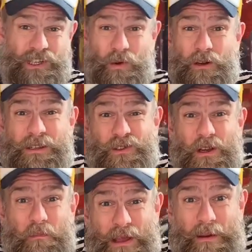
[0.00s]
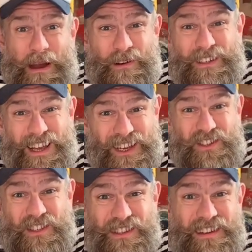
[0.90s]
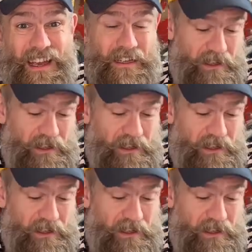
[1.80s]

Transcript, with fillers: we're gonna be doing a bit about textures next, so